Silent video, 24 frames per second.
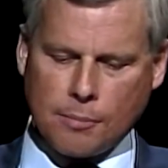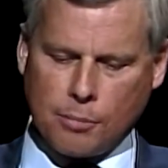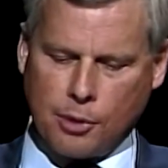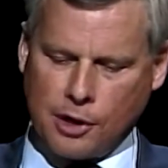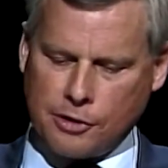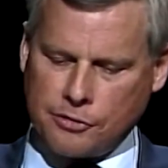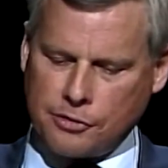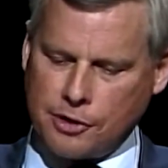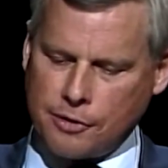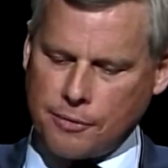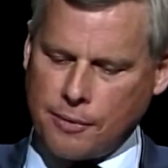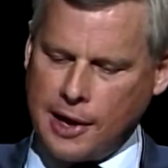
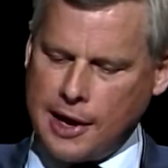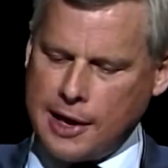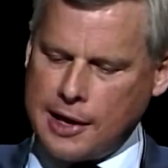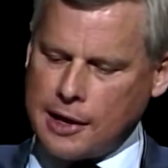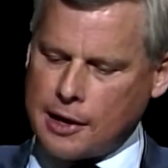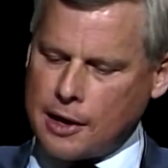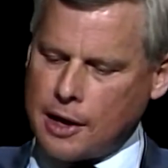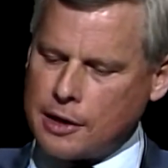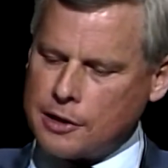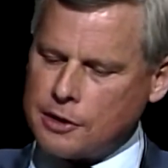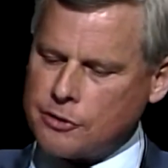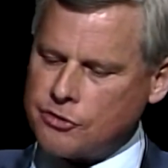President
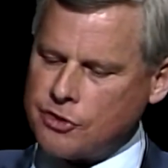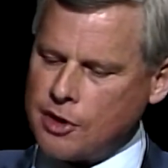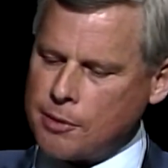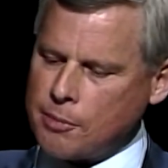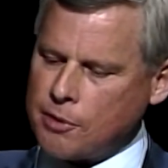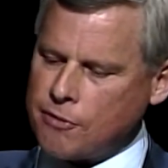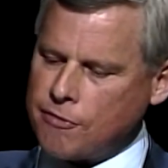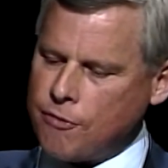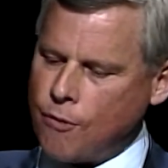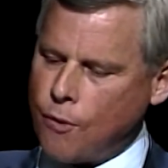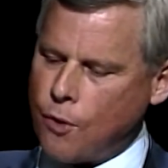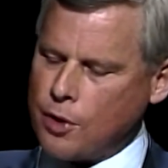Reagan, on December
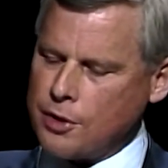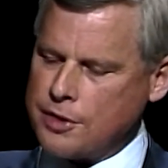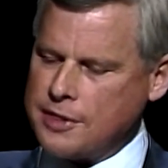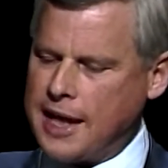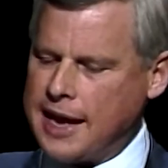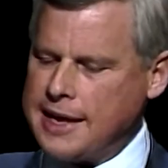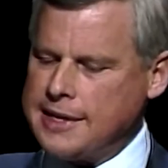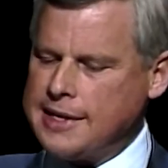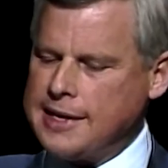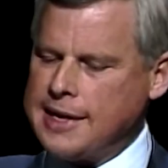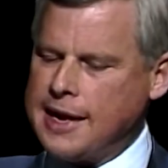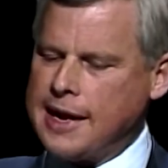4th,
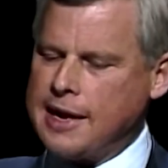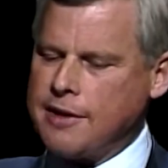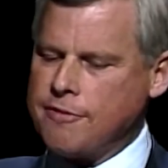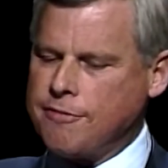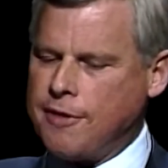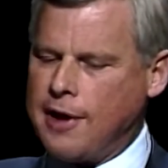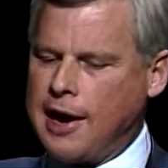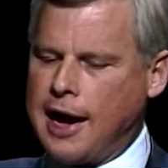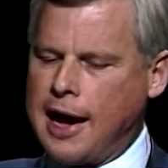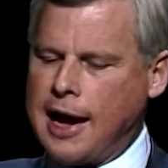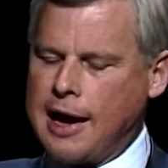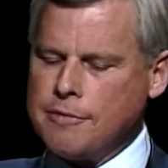
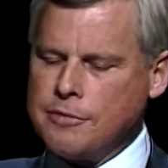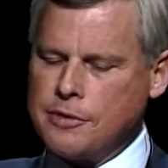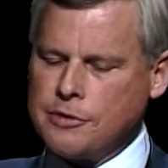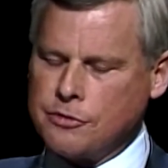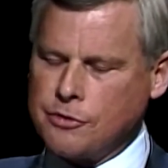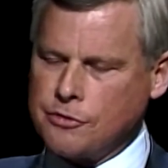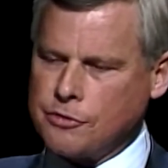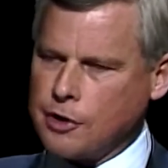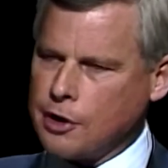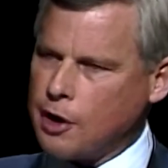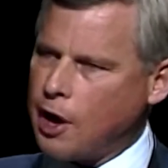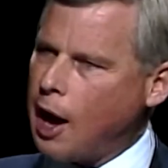1985, this
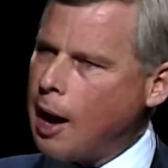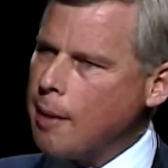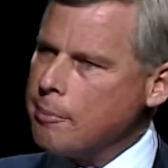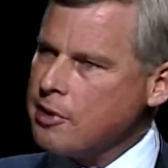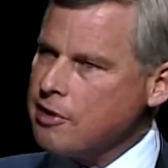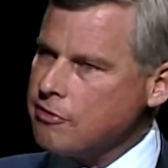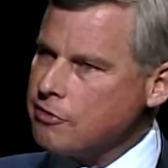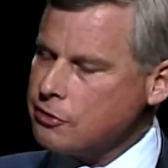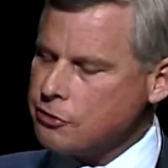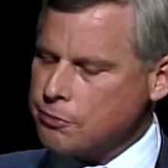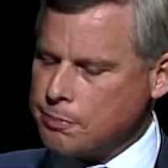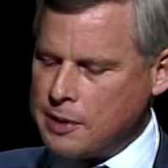is a copy
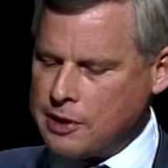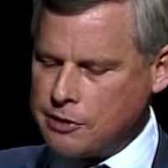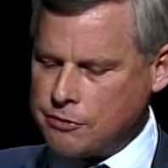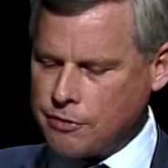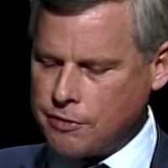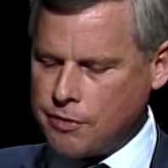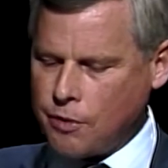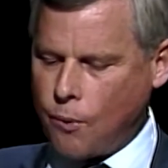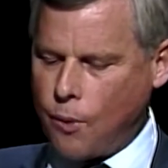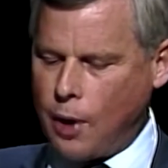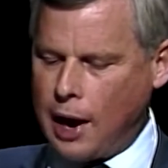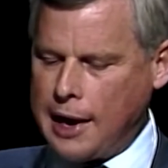of the speech from
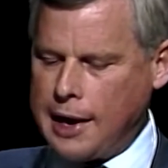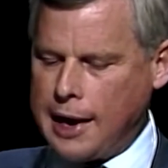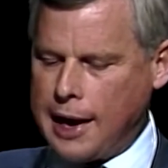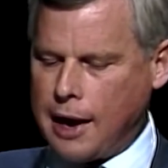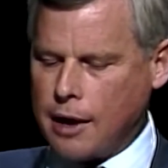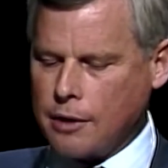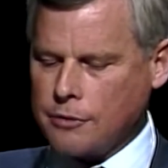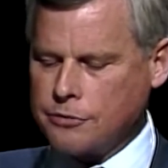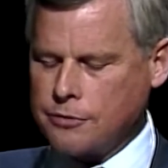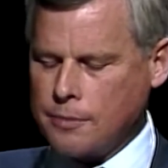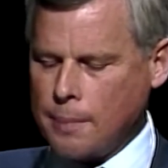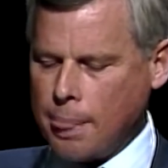the White
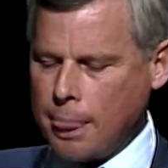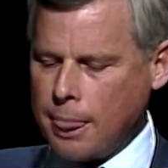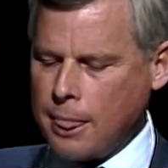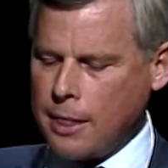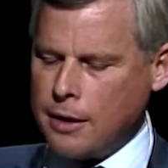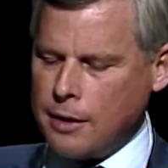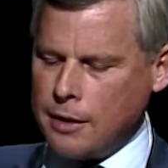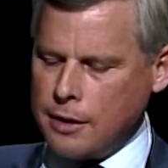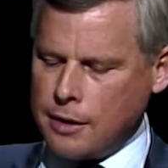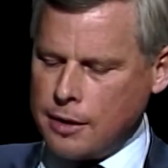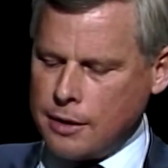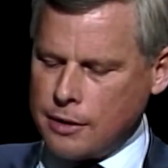House,
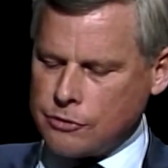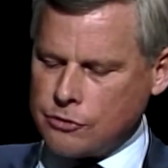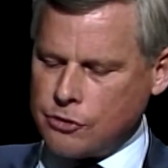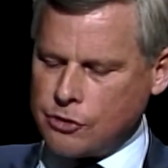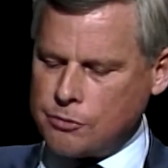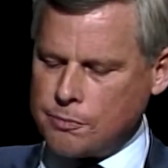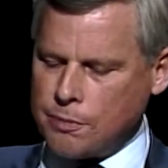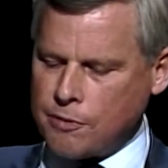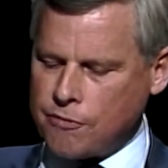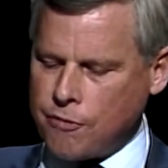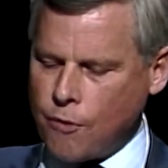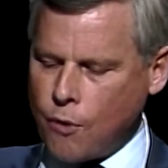just
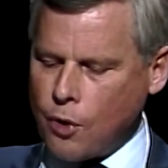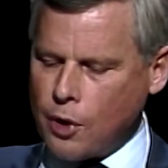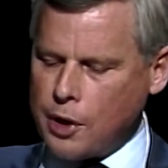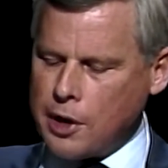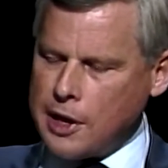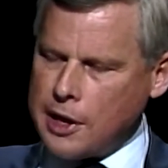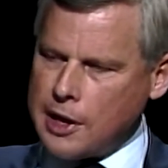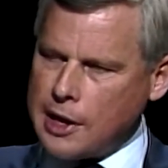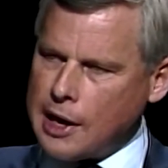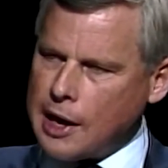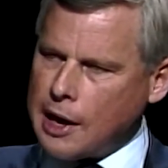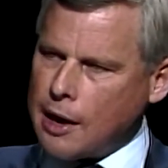before
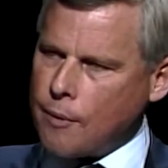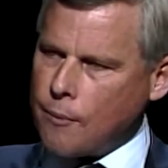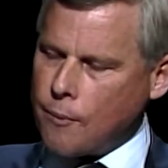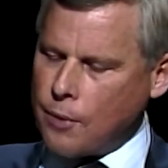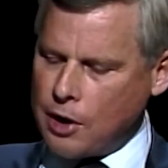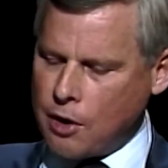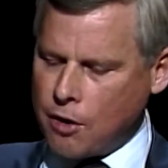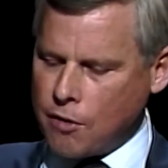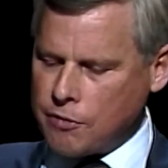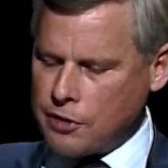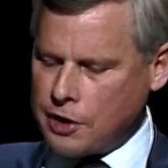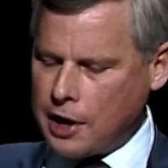he went
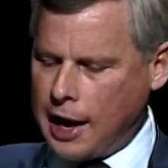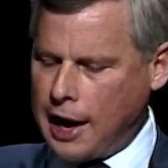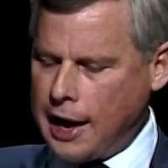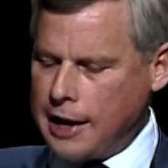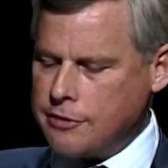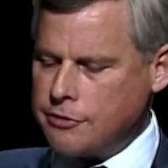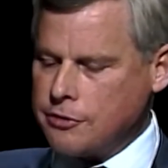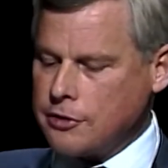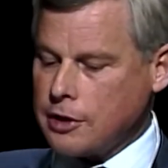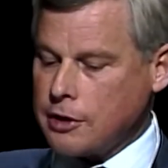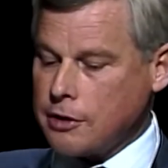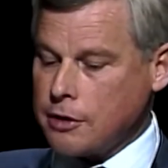over to
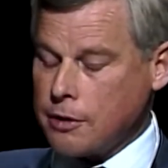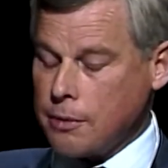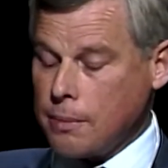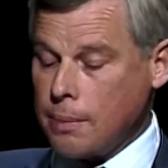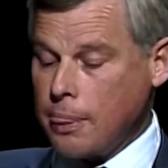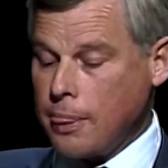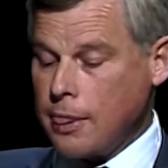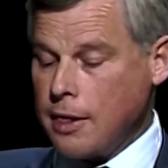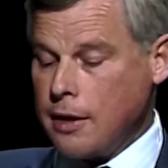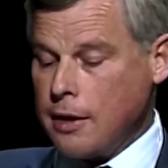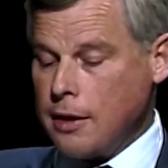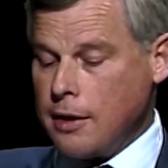Iceland.
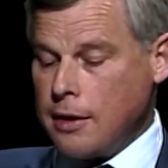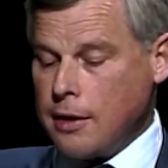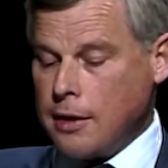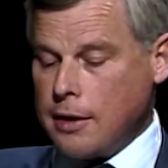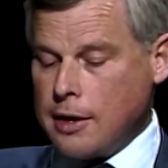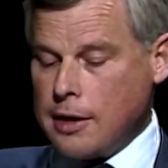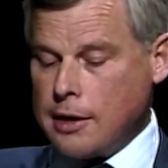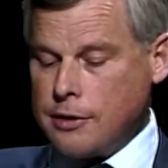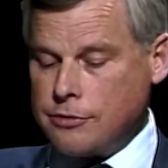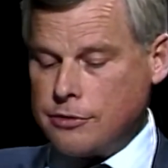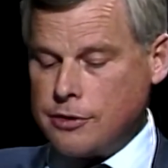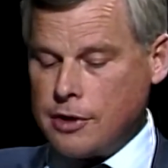
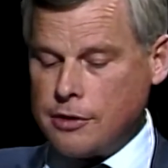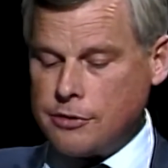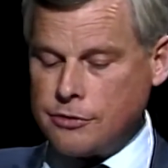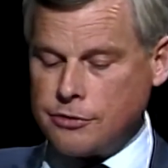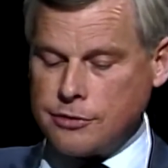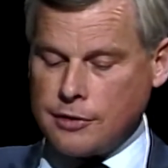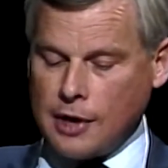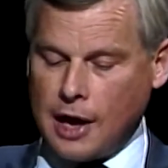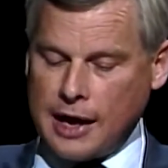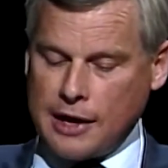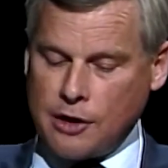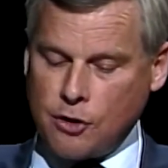He says,
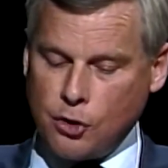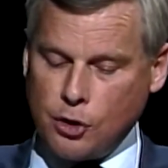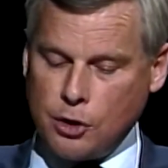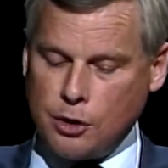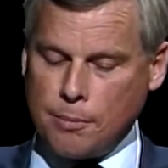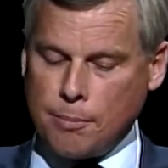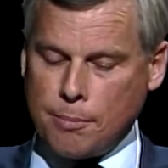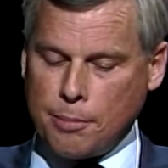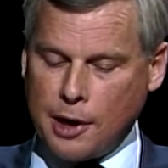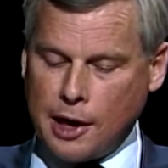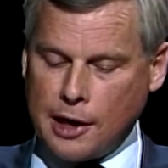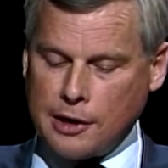I
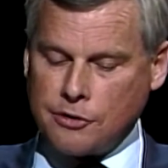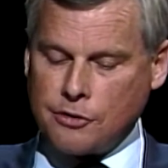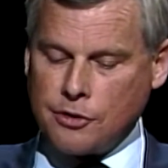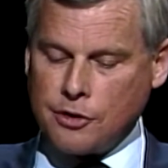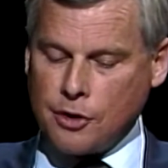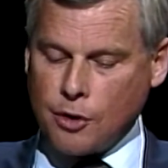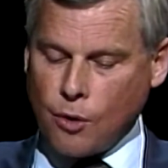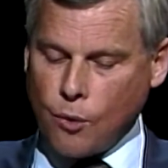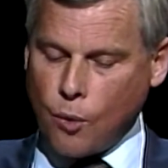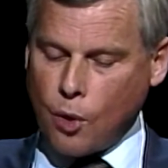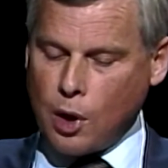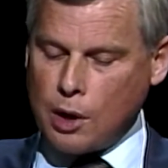couldn't but,
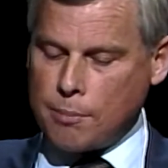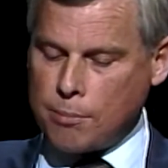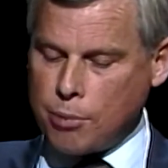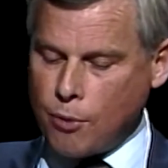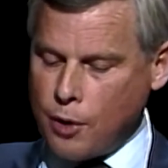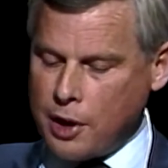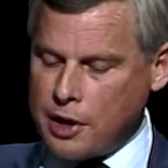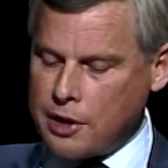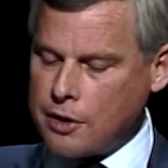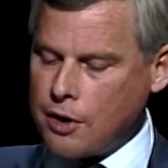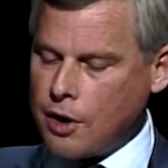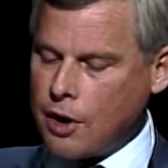one
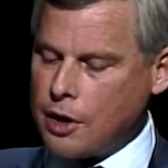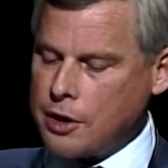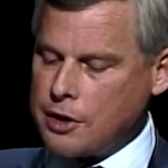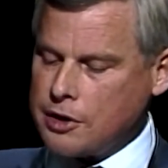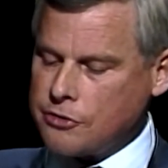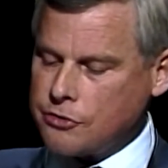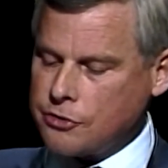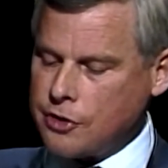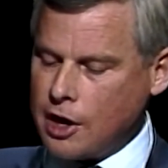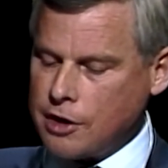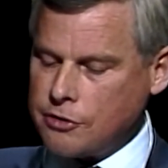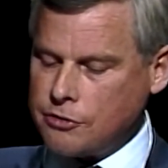point in our
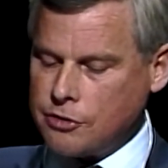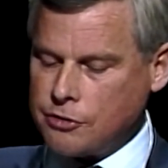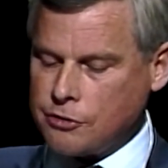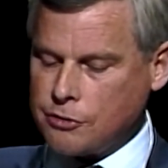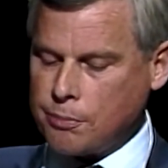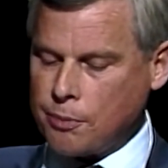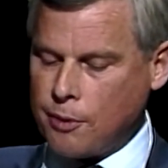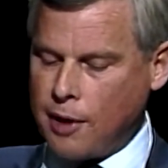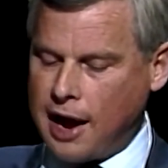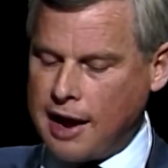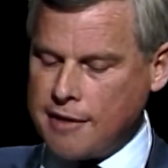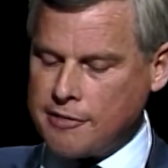discussions
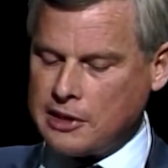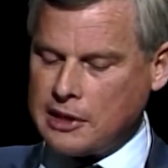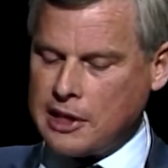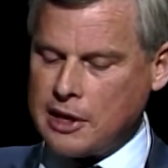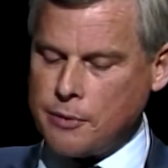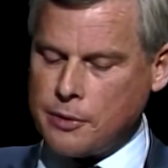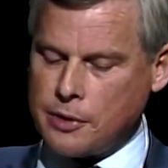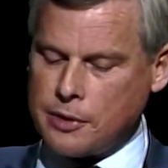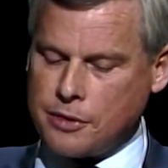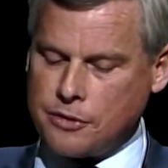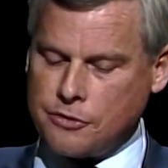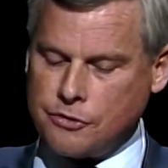privately
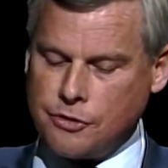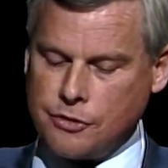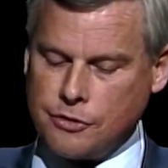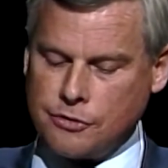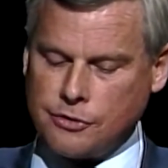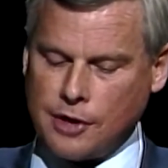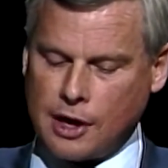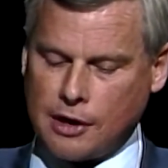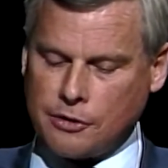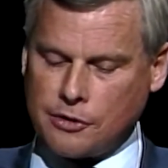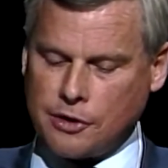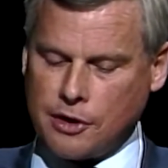with
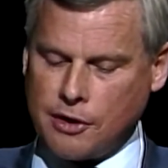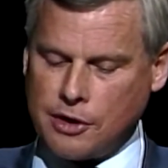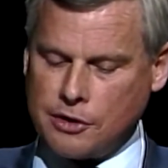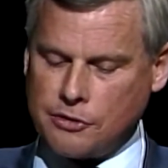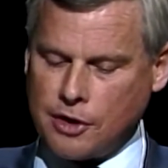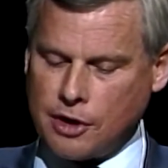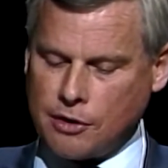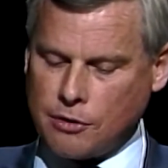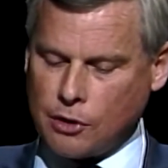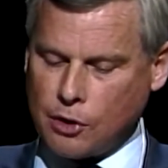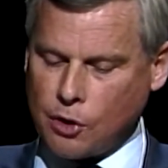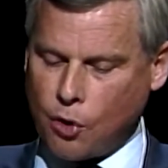Secretary
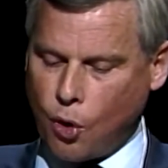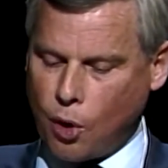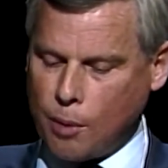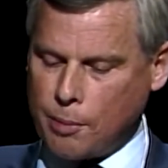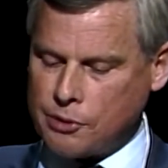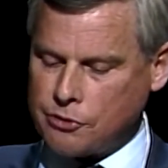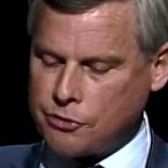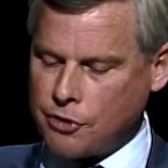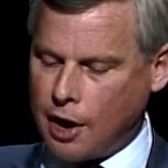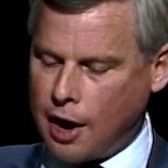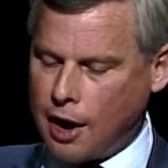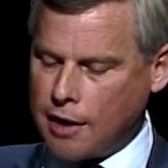General
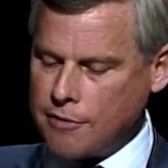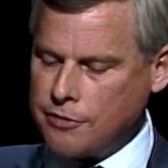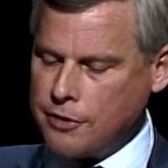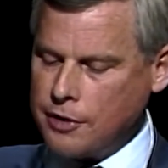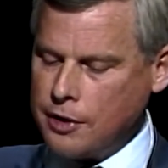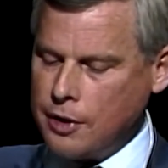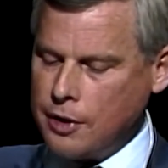Gorbachev,